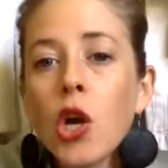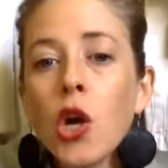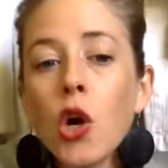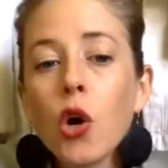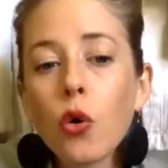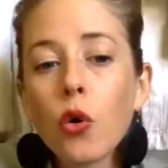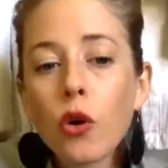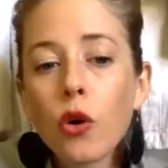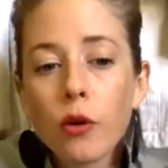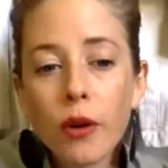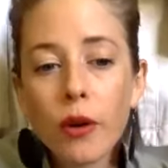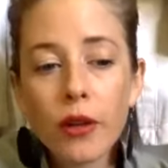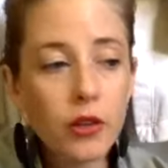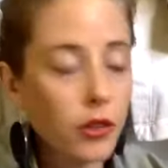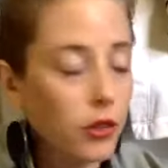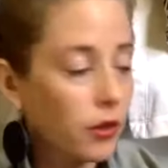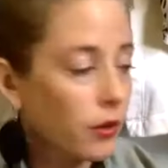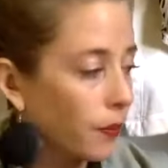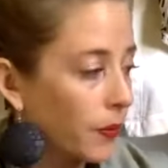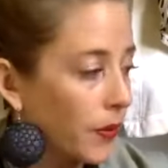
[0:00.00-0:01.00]
or
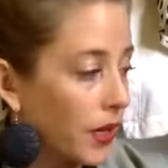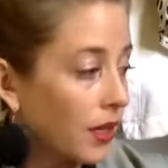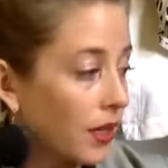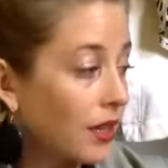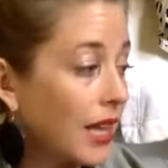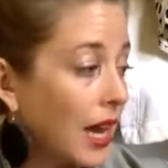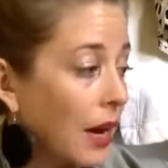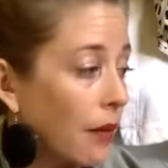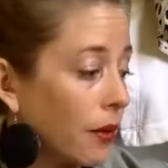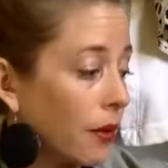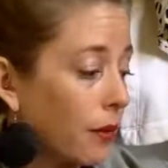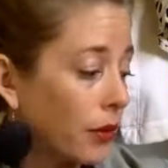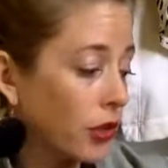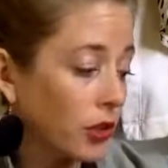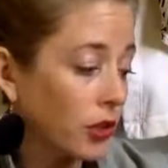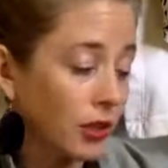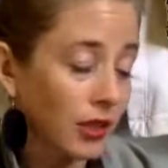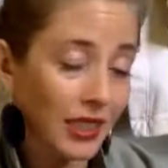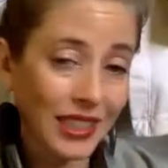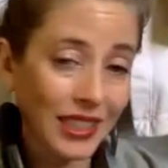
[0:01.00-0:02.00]
whether, and then that way when you're
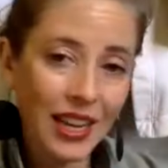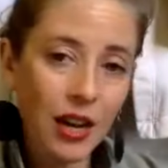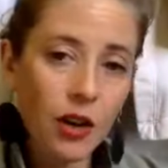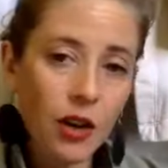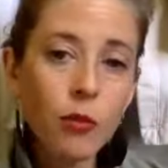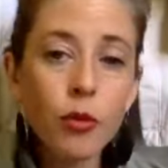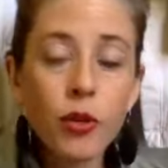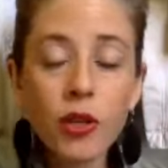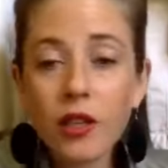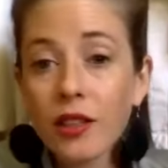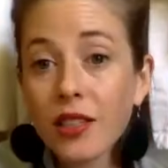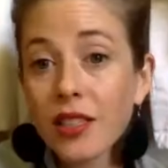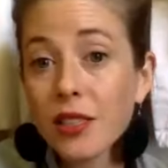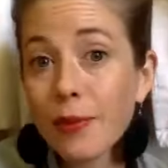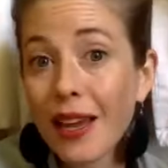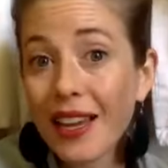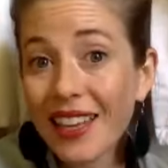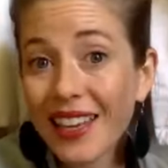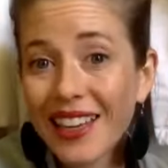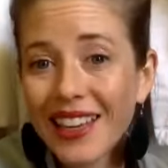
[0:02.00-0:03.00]
cleaning out and putting things
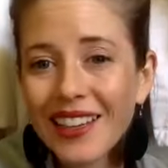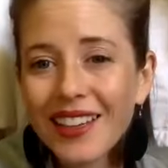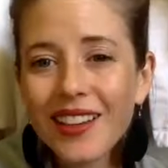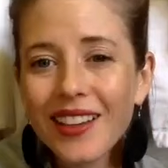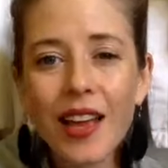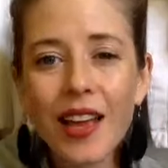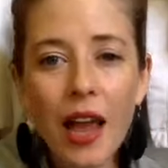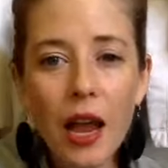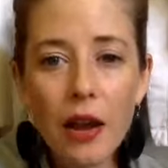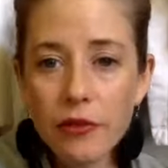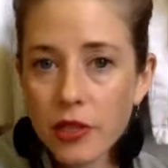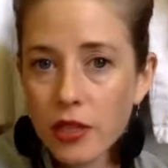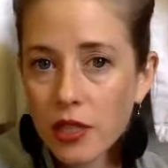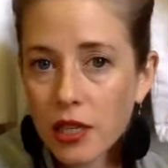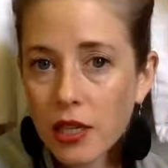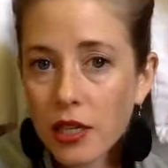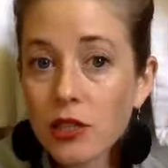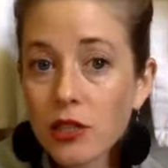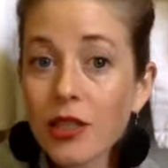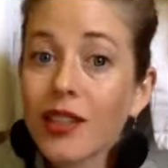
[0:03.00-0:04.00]
back in,
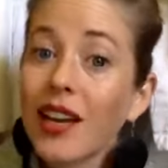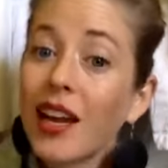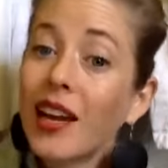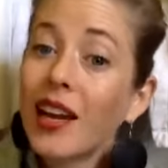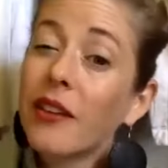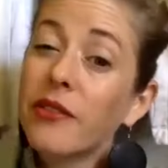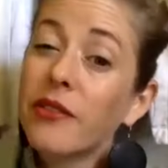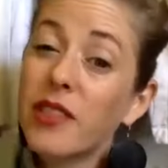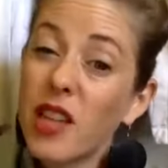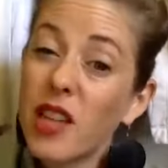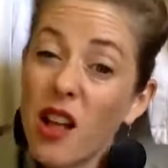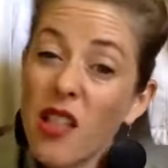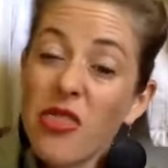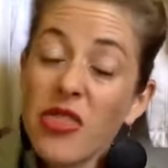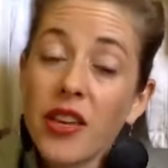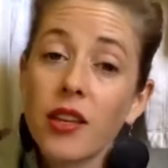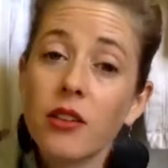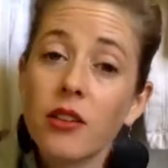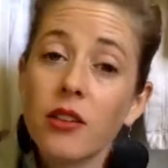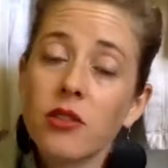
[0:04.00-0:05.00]
everything is like kind of done.
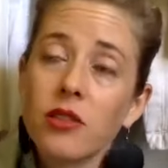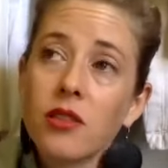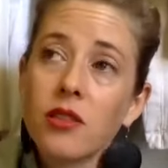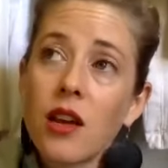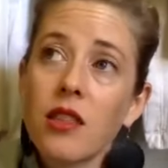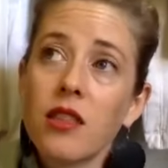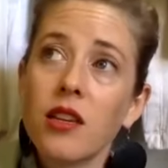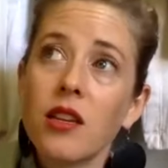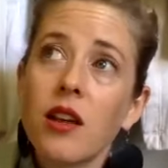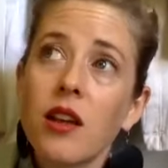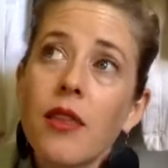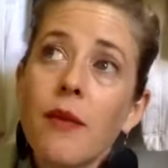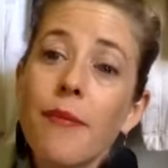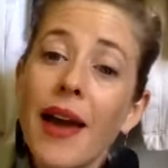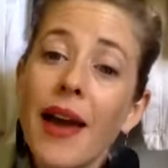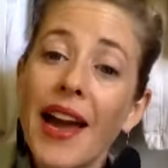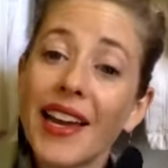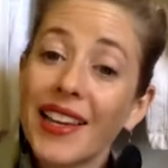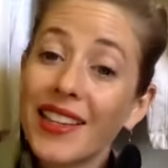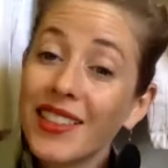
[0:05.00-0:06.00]
There's nothing on the
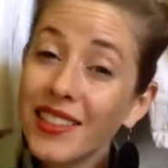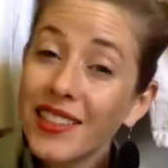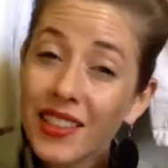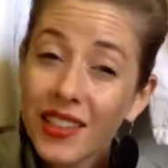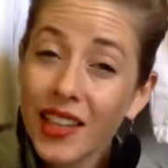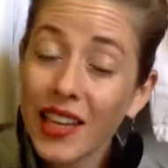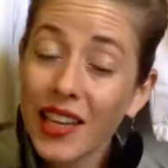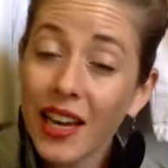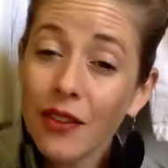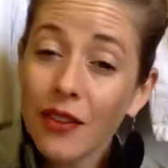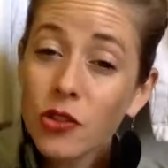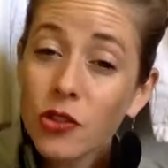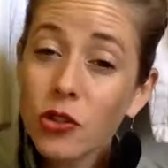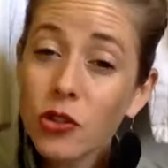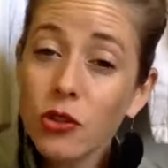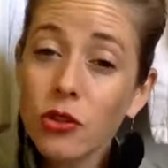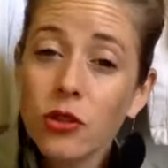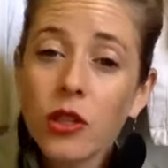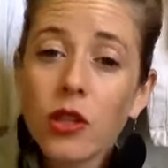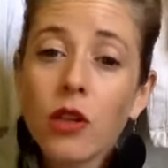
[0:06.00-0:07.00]
back end that they have to
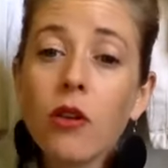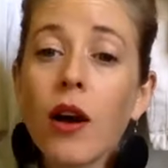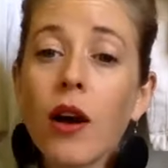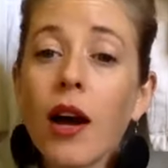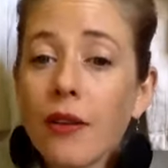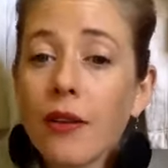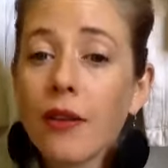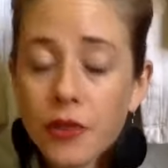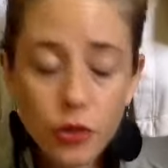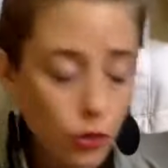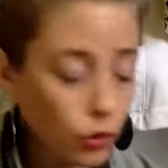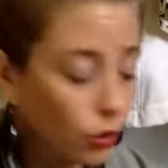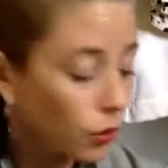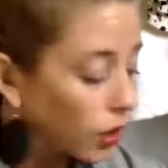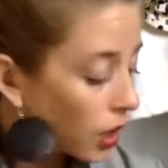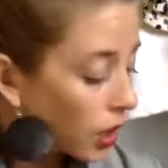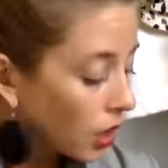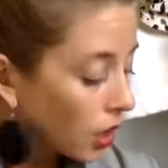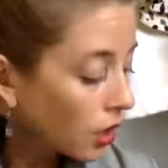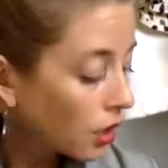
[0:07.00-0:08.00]
do. They don't have to
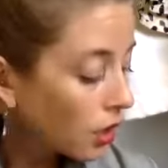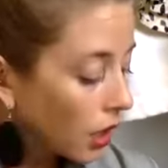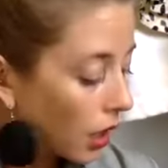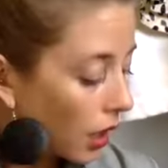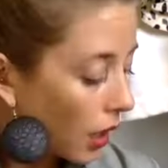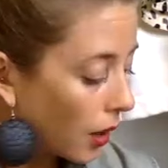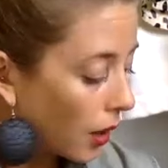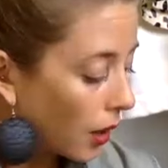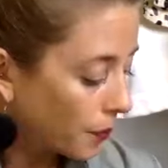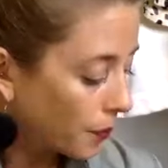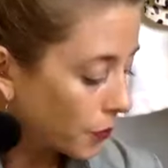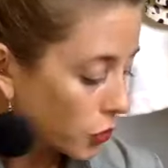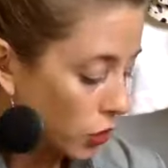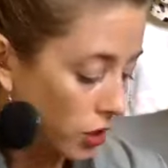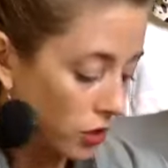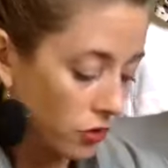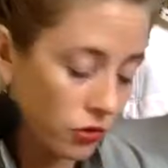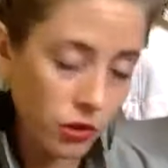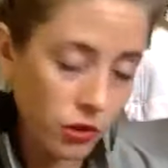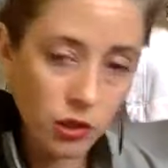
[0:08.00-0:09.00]

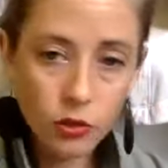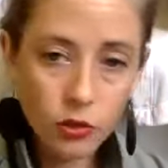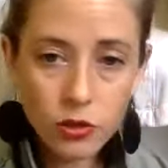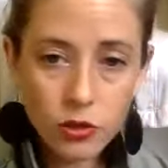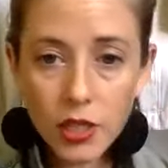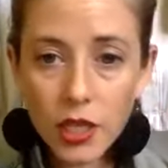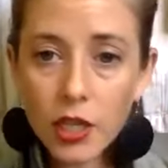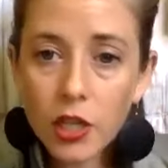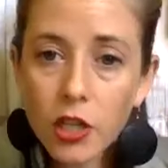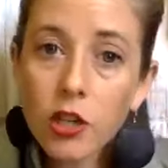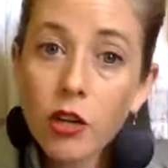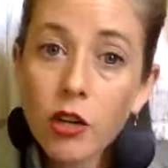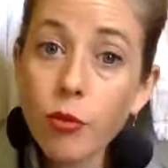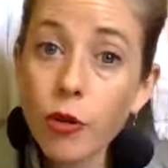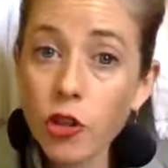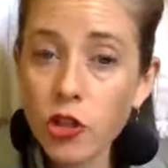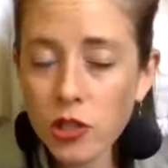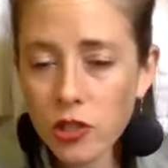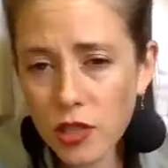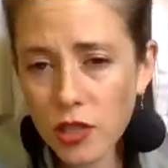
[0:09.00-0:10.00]
transfer the clothes later or
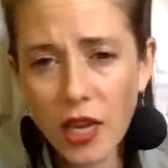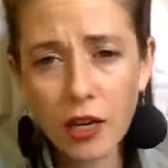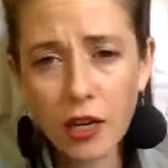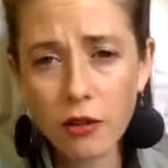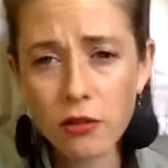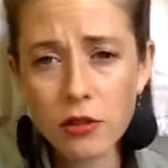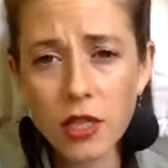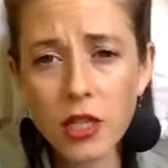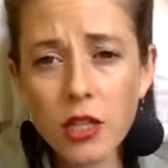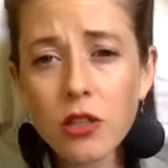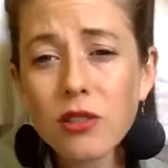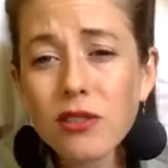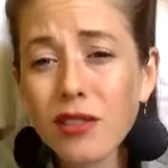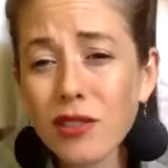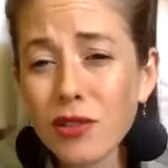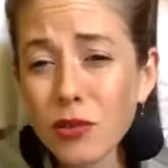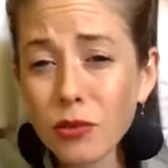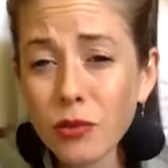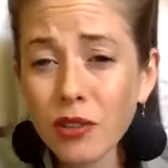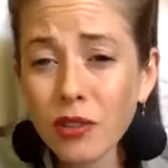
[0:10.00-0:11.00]
purchase the hangers later. So
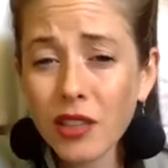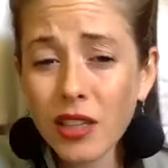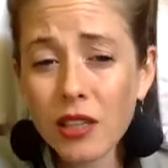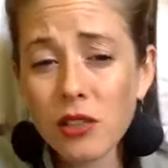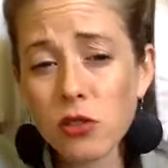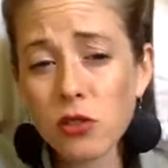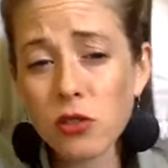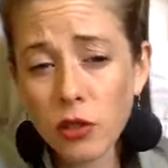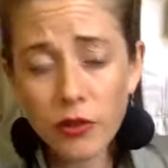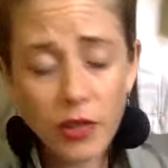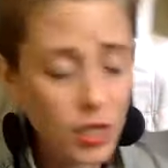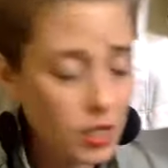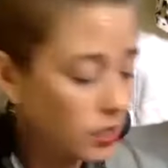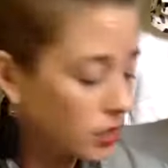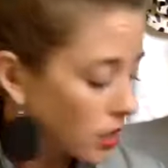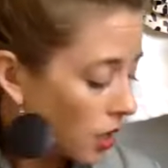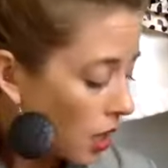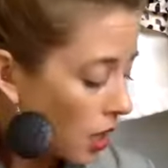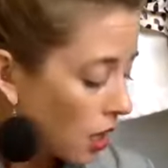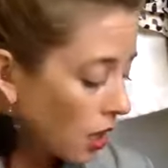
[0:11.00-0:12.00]
that's a really nice service.
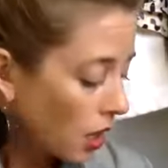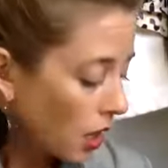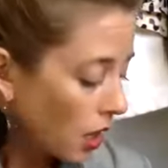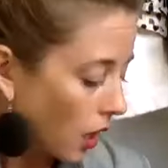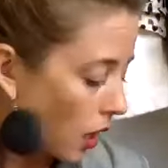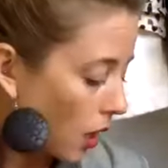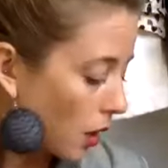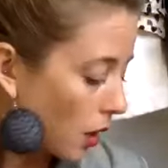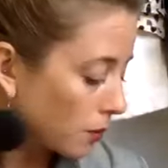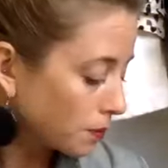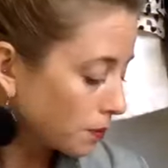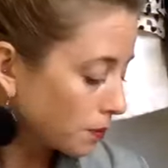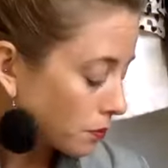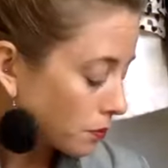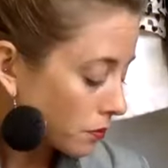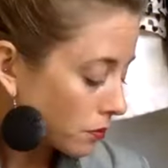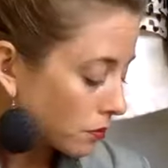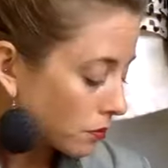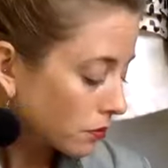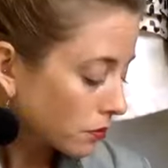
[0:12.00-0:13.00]

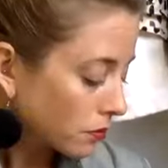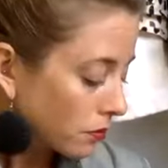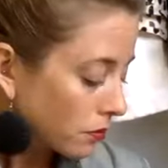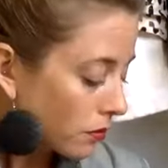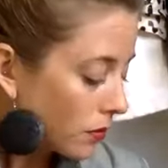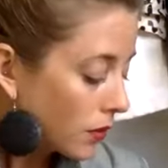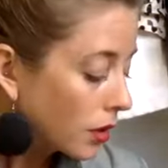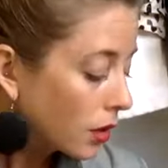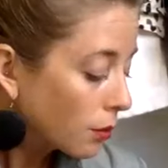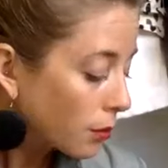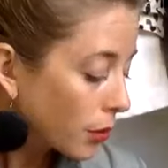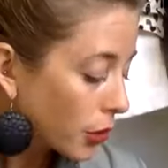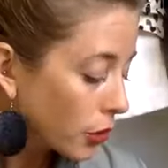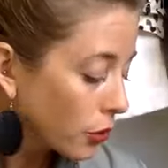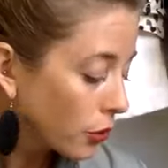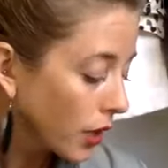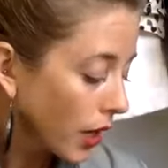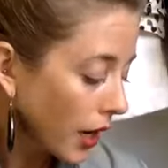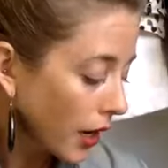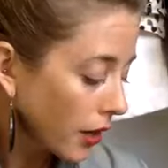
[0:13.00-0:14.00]
But you
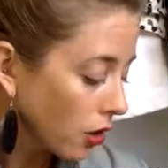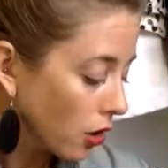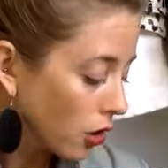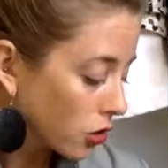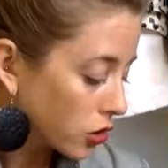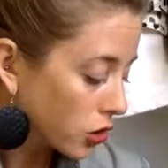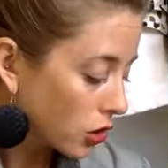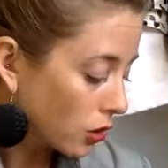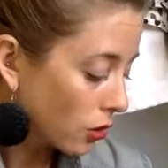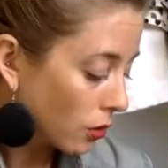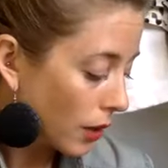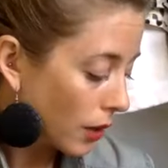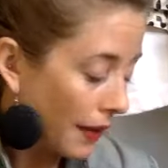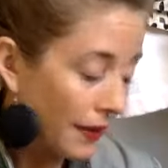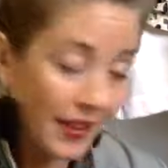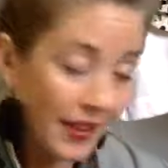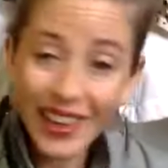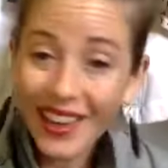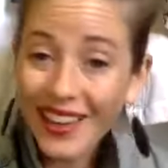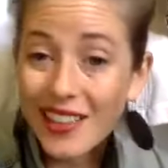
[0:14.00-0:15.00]
can also at
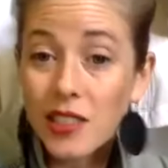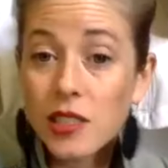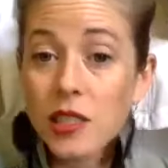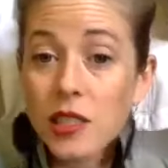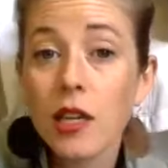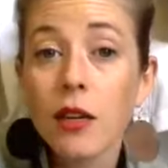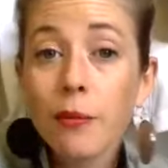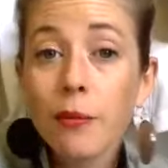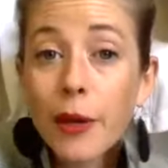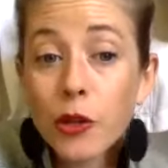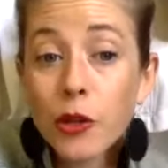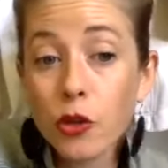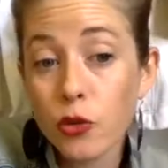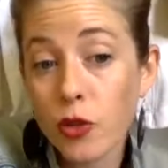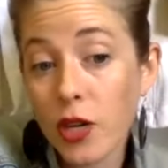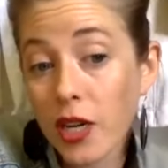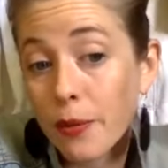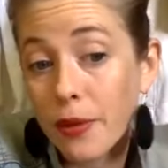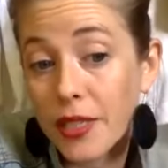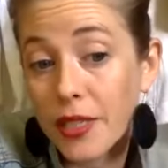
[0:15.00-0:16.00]
the end make those
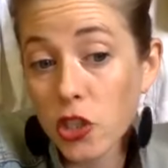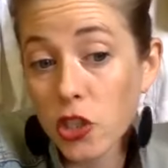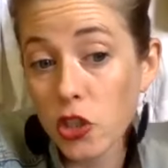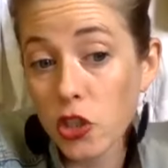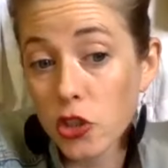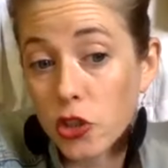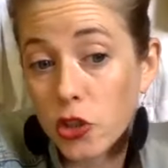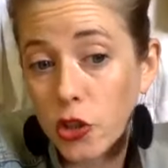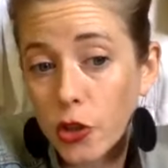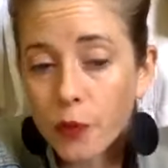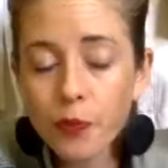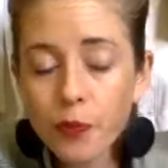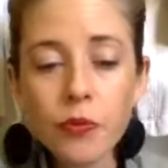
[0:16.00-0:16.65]
recommendations too.